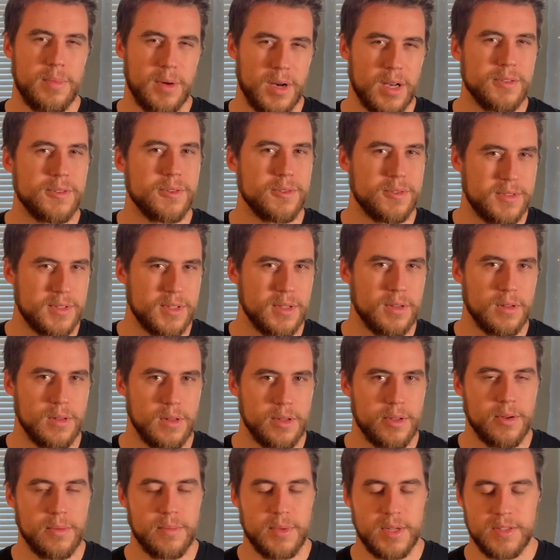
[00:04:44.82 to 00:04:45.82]
but also still a
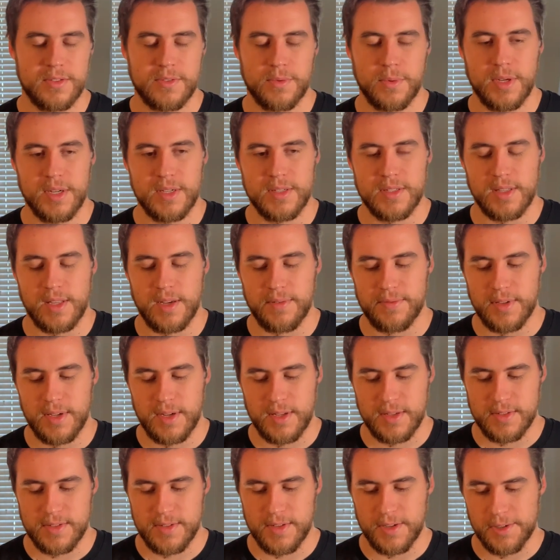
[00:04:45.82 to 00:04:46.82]
little bit of sweetness left in
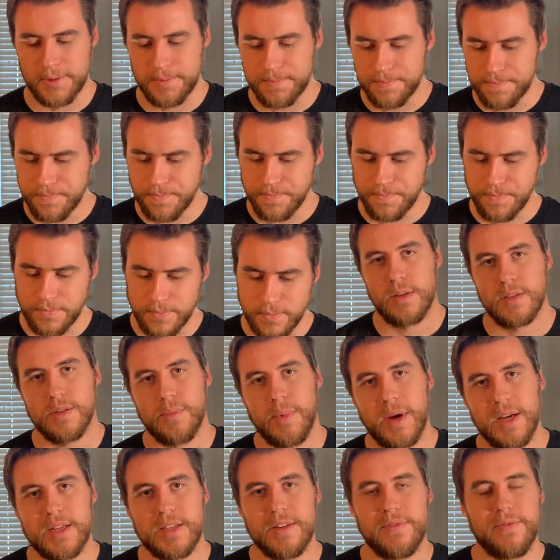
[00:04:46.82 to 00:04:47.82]
it still. So
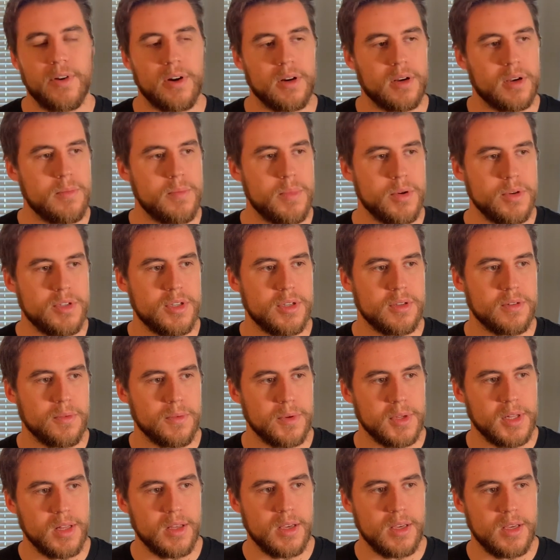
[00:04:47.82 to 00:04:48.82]
by default, kombucha
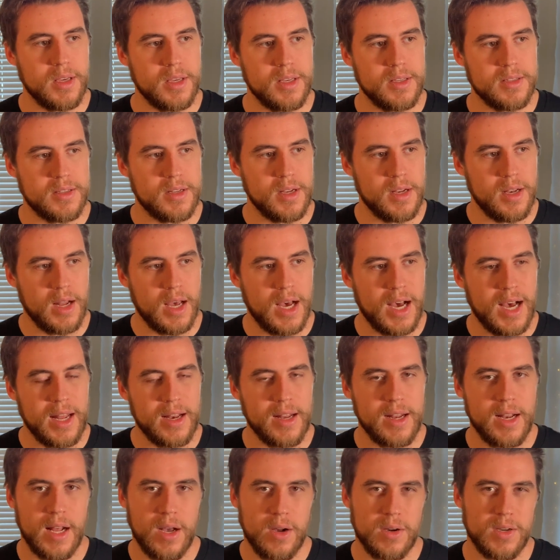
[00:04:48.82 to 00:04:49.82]
really is not
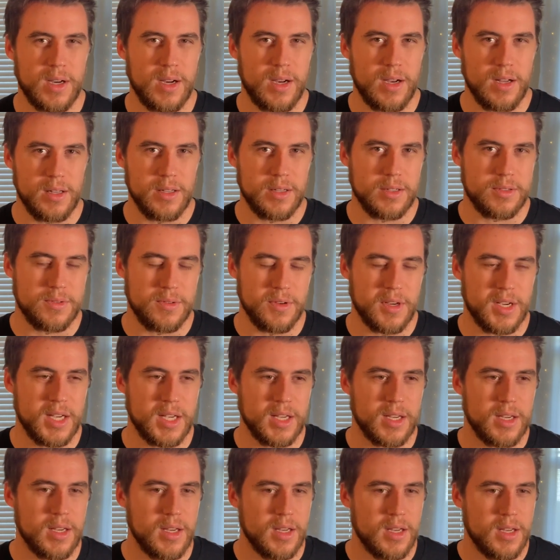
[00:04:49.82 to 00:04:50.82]
an alcoholic
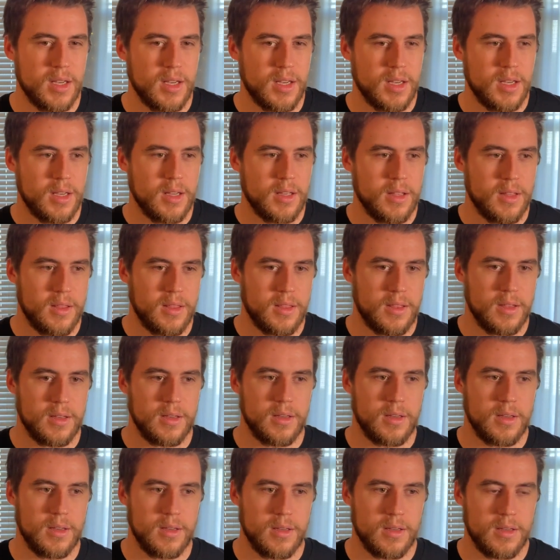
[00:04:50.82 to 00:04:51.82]
drink.
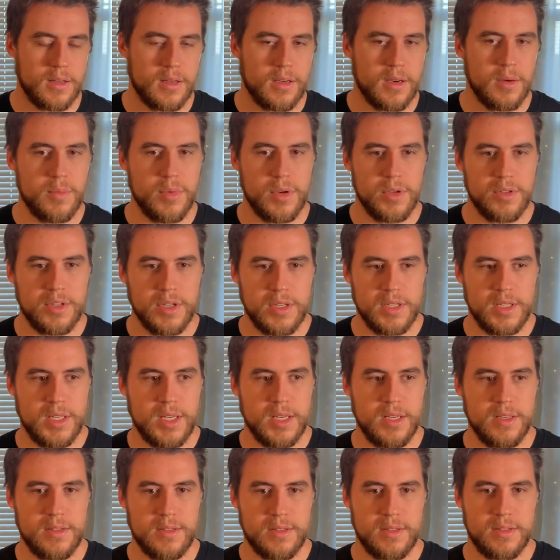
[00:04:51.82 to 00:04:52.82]
The kombucha
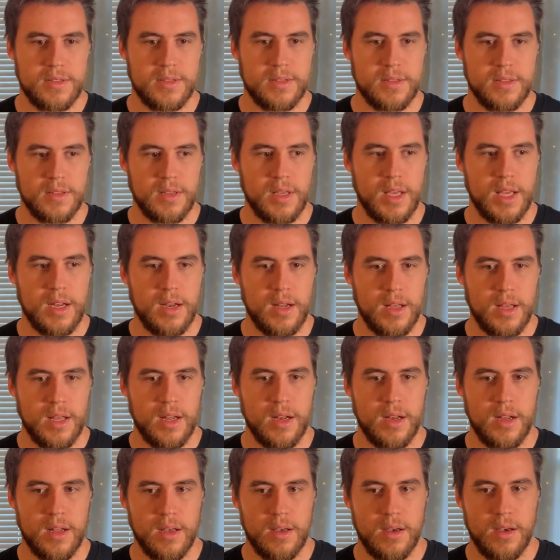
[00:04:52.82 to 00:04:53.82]
yeast in
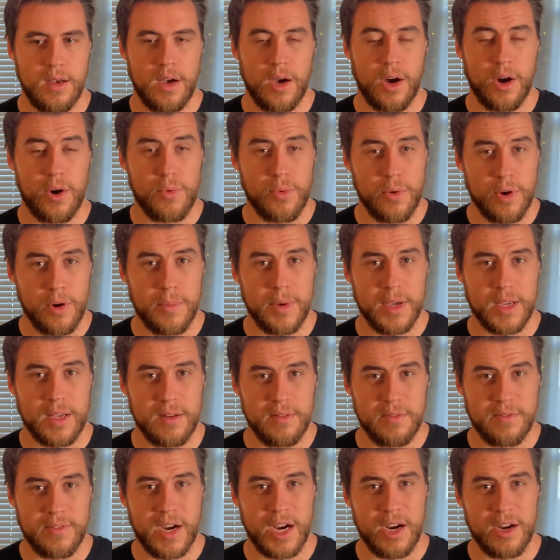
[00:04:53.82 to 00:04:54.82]
an aerobic
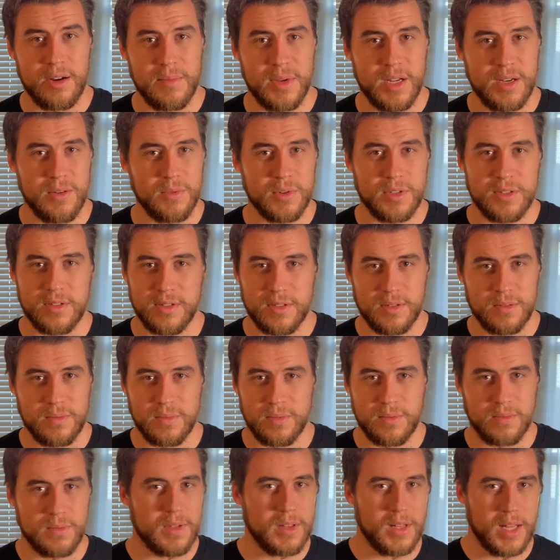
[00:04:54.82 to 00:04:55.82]
environment, which
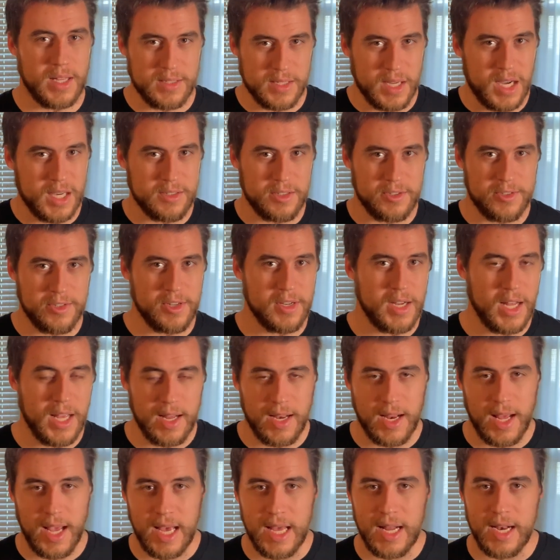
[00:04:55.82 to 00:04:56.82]
lets oxygen
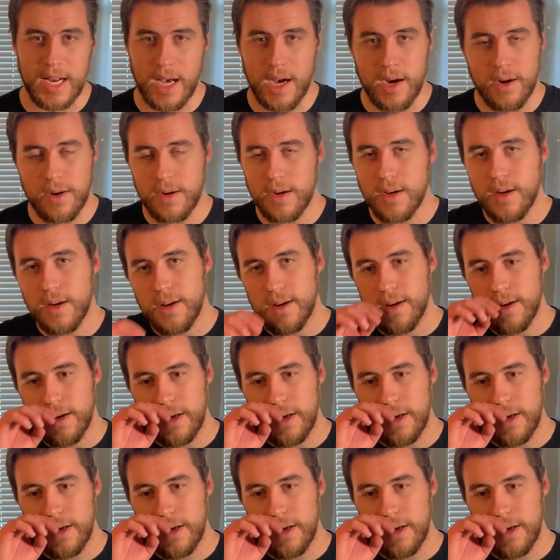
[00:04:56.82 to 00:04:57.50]
in and out,